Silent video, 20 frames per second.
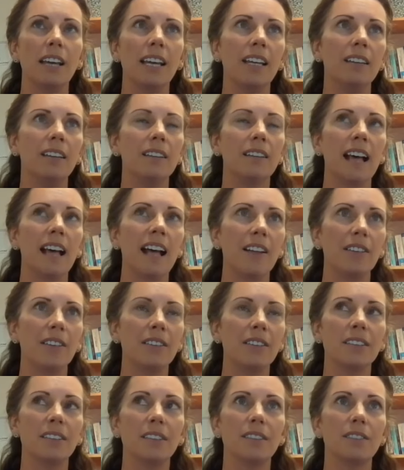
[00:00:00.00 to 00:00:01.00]
in the
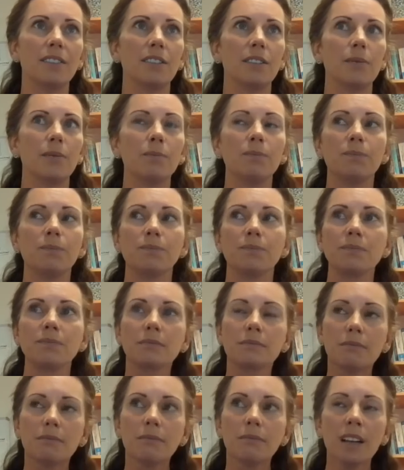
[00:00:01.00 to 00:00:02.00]
health system,
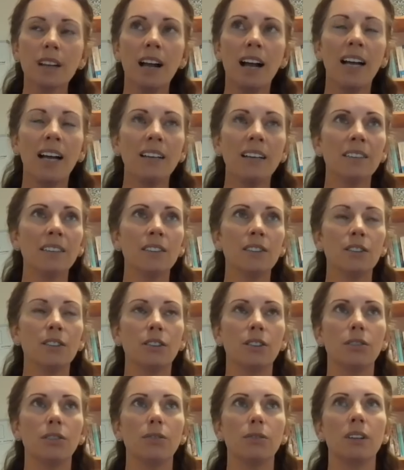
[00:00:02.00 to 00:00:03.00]
and
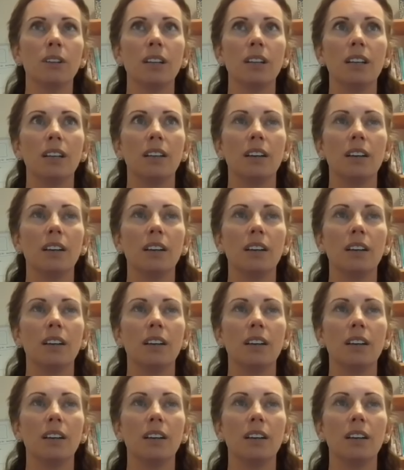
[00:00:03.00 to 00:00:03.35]
to